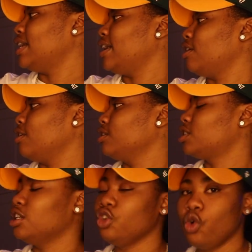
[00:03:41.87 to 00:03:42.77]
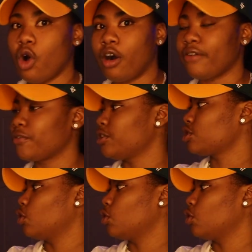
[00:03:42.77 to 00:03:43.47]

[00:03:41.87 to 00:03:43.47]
that are to new offers,